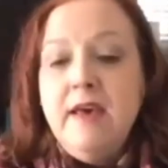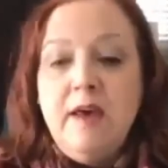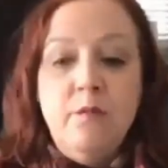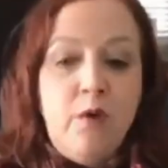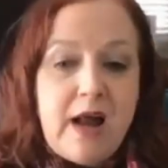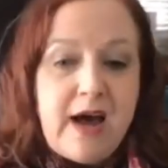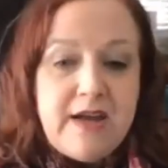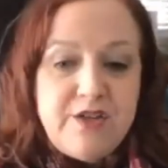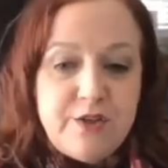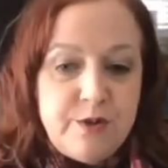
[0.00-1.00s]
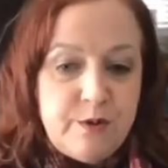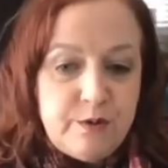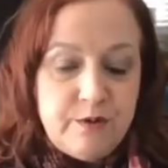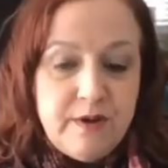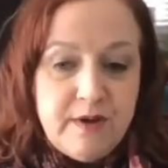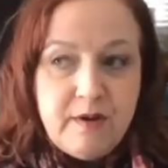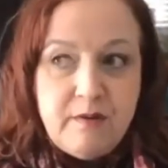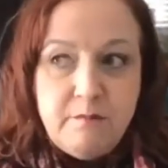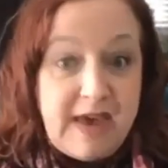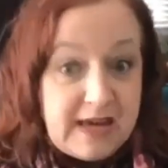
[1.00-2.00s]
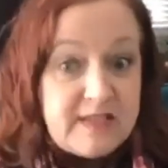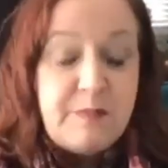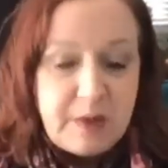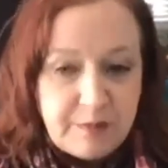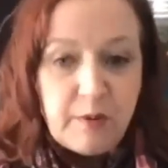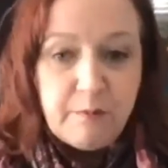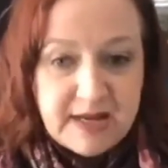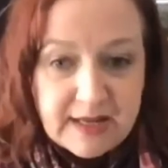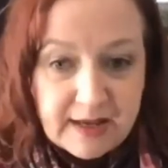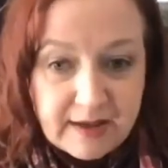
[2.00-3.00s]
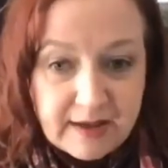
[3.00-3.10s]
And what I do makes people money.